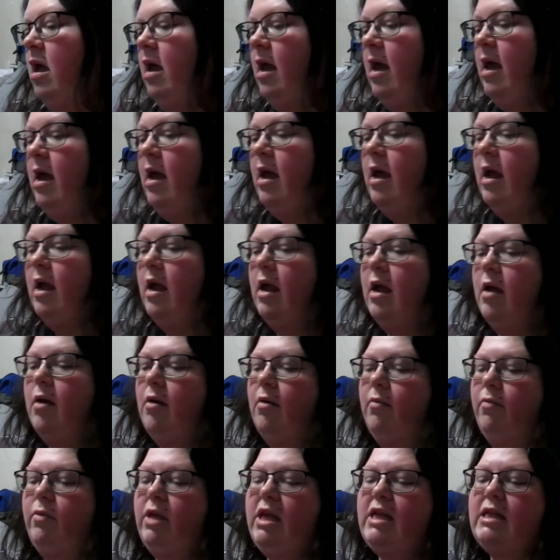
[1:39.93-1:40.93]
and
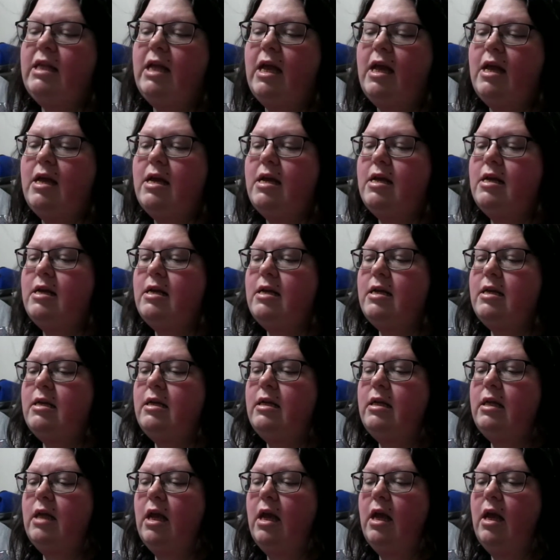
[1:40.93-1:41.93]
this
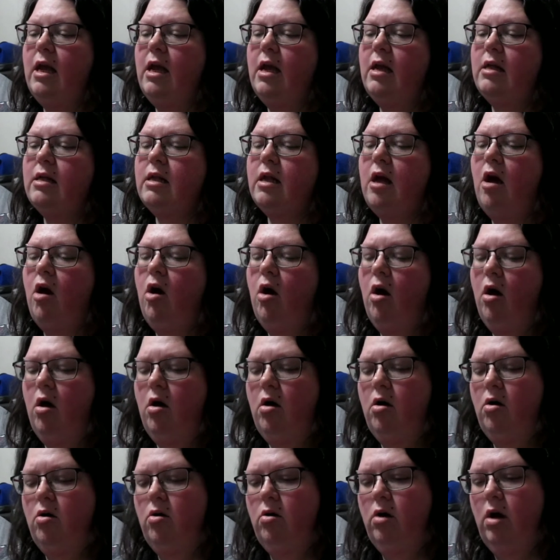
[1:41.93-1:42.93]
is, it's
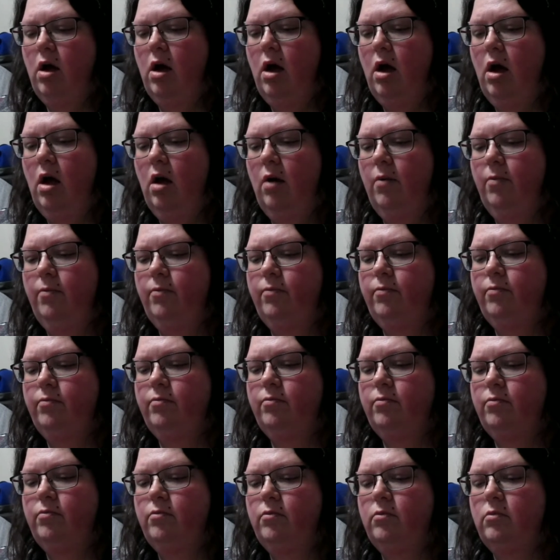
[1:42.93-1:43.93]
called
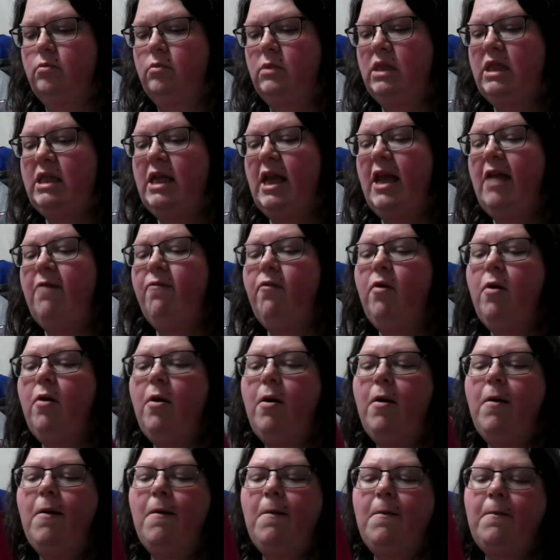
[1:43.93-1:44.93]

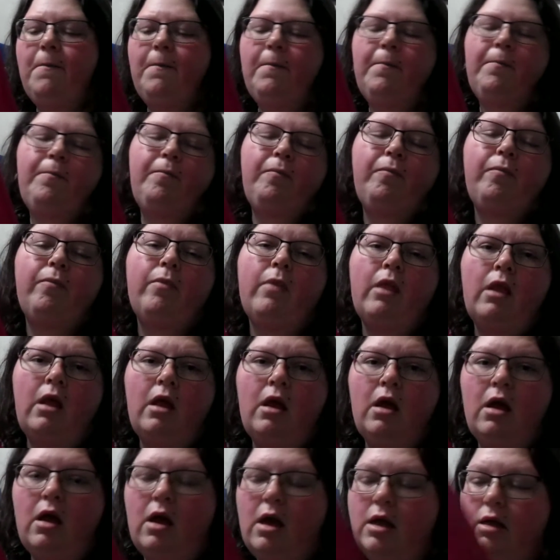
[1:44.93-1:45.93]
Diva,
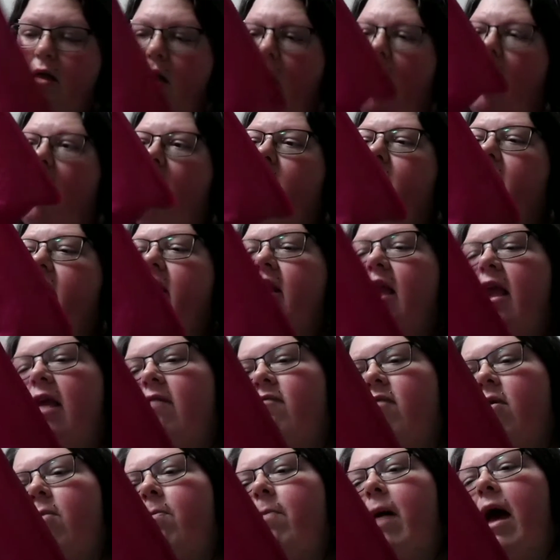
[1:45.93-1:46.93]
it's called
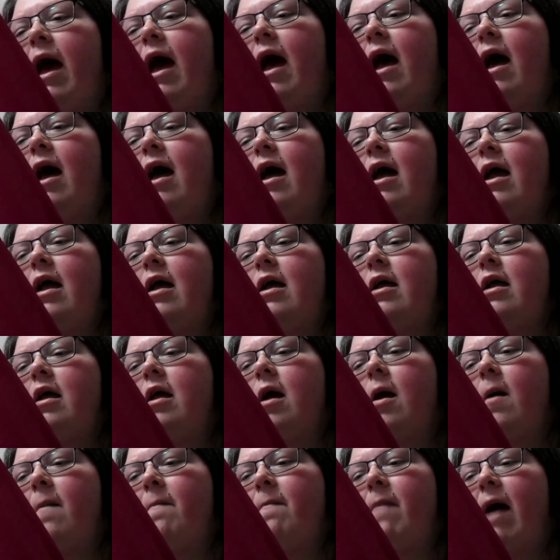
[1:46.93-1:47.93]
Diva Bag
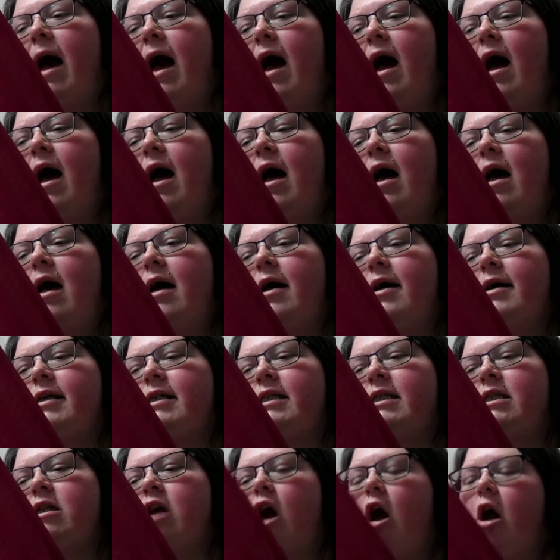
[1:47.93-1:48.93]
by
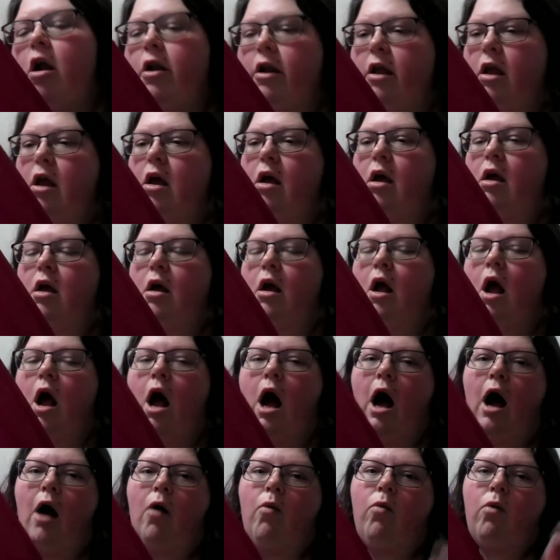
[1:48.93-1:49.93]
Sonya.
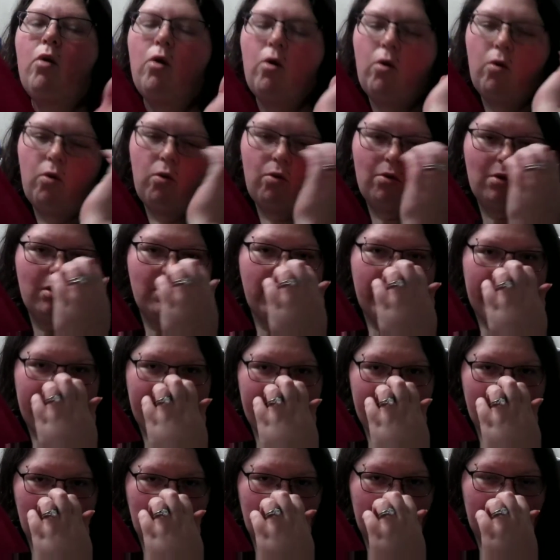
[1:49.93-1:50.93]
I will
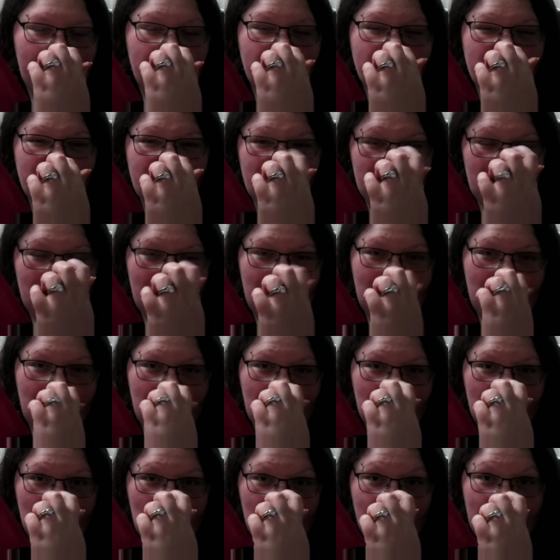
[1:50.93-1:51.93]
link
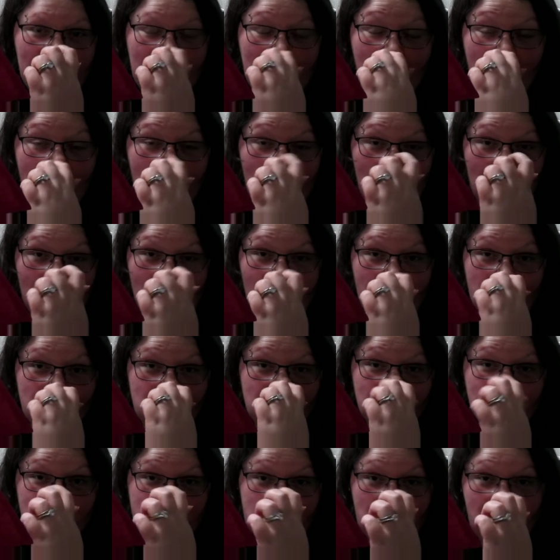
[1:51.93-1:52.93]
everything about her
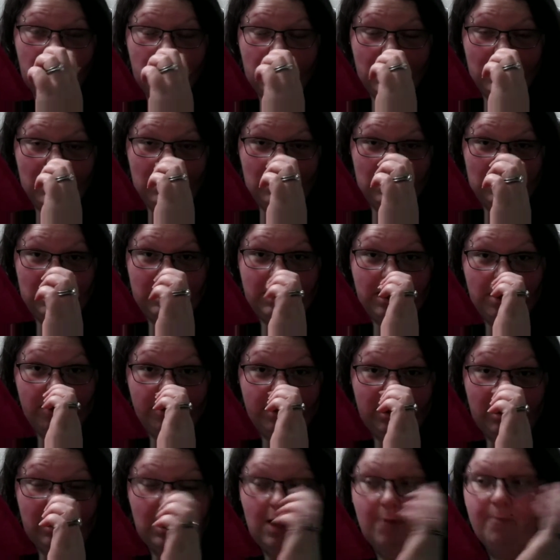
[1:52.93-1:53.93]
so that y'all
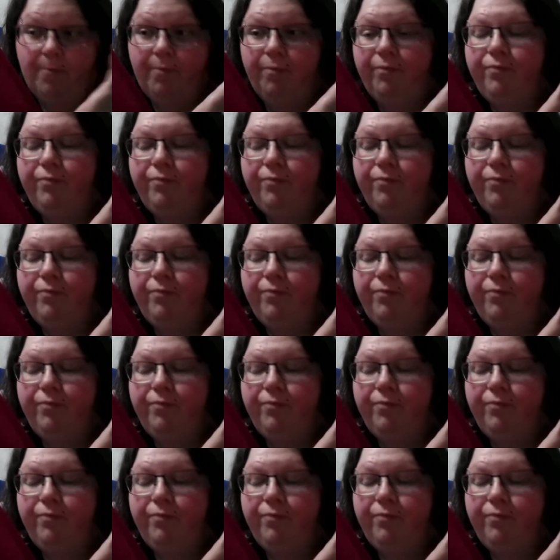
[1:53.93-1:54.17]
can get.